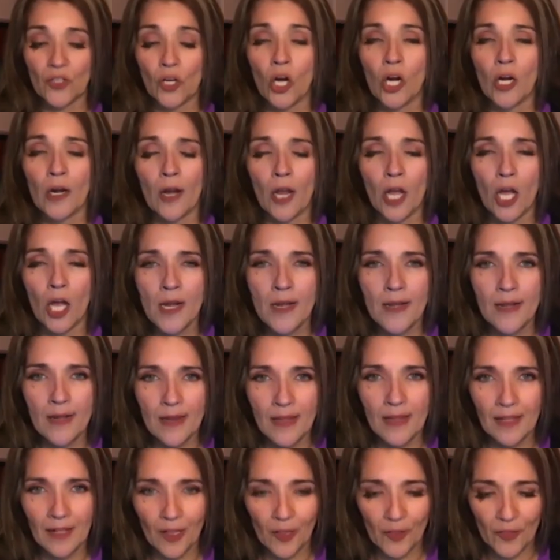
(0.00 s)
our
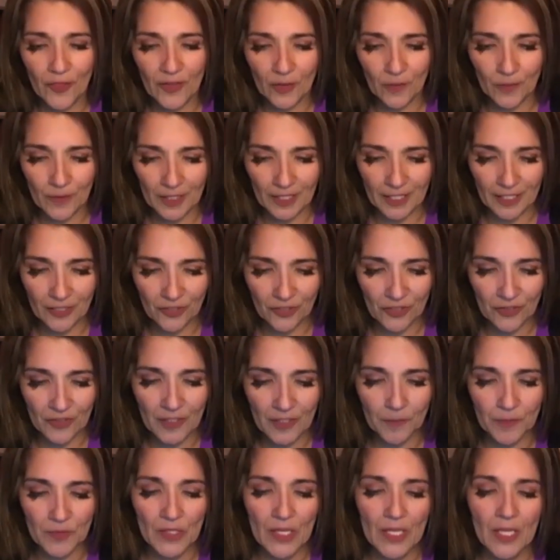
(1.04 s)
unhealthy
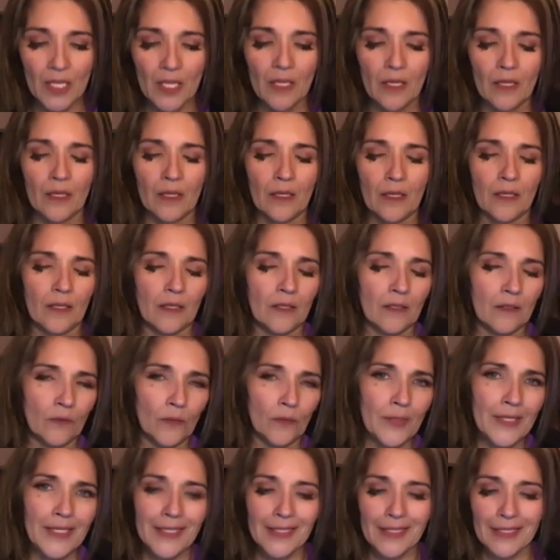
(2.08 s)
relationships.
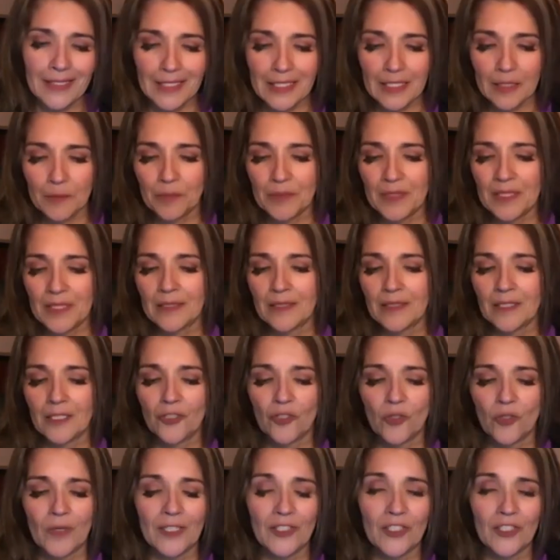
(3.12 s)
We keep these
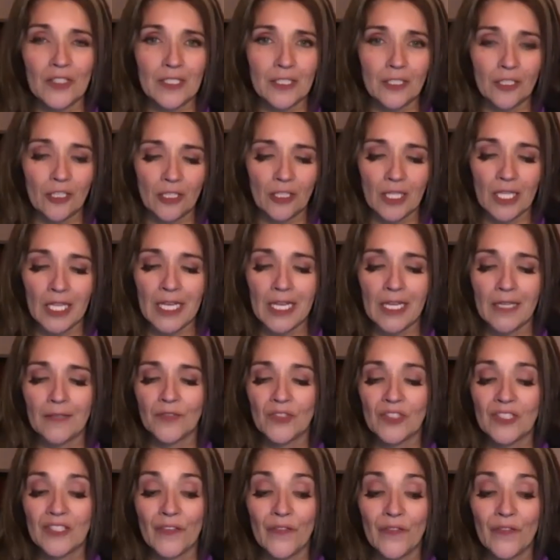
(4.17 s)
situations in our lives to